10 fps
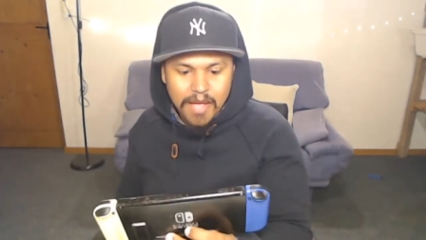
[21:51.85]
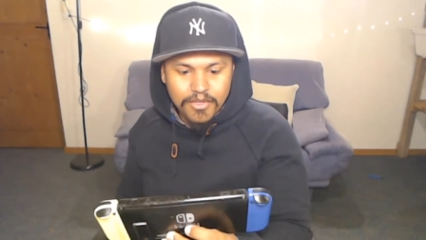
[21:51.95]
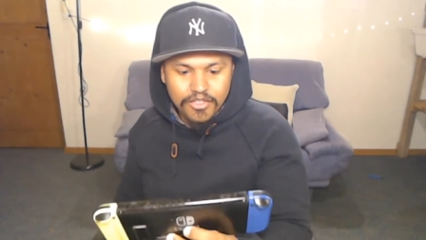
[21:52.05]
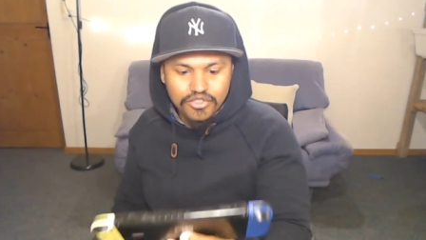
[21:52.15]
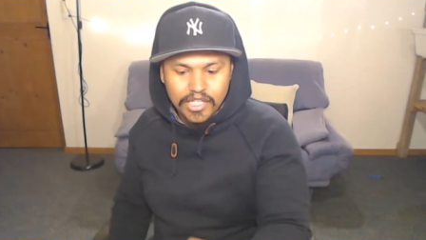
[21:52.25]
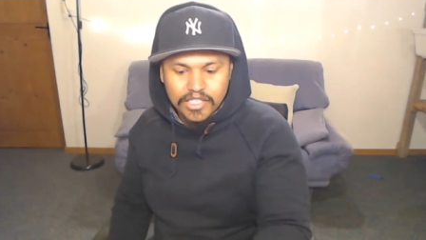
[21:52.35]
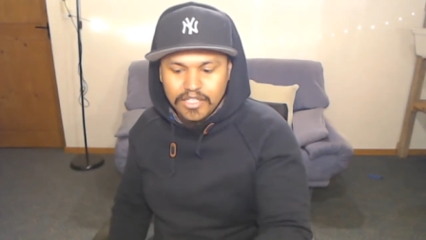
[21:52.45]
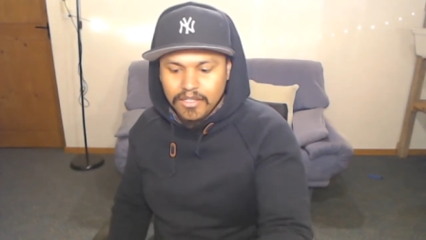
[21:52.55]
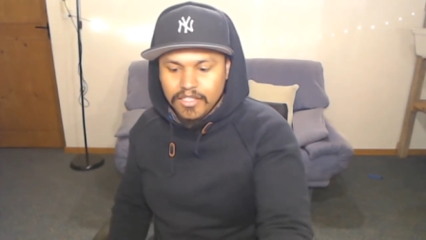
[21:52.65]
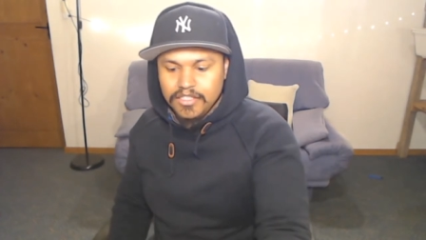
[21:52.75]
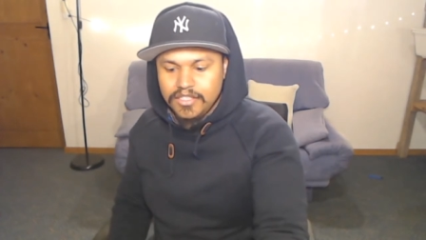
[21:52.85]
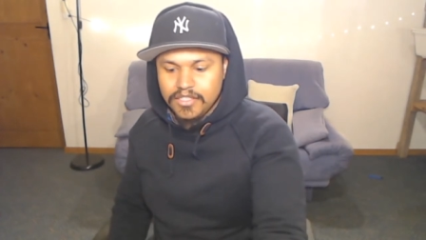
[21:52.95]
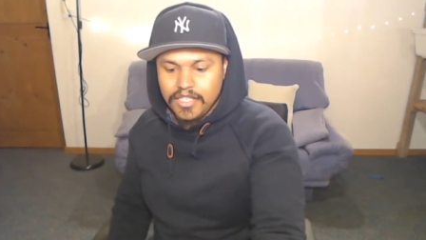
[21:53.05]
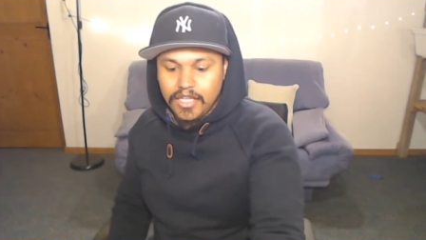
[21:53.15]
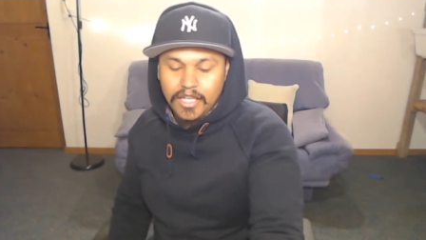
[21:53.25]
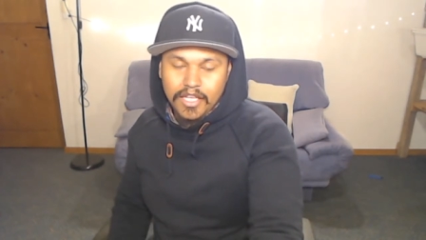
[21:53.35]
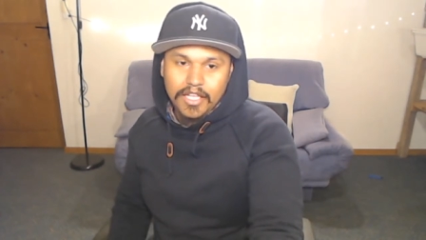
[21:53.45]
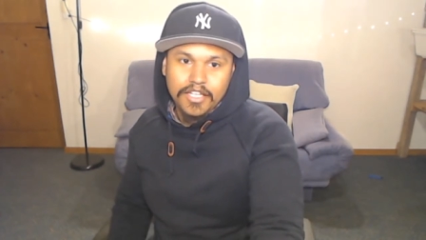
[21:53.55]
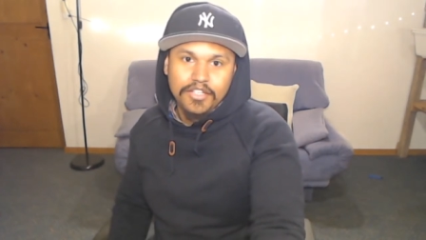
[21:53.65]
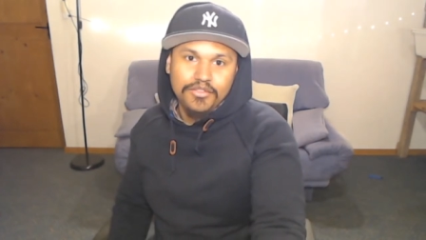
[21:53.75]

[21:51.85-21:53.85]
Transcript: I'm gonna try Dauntless and uh,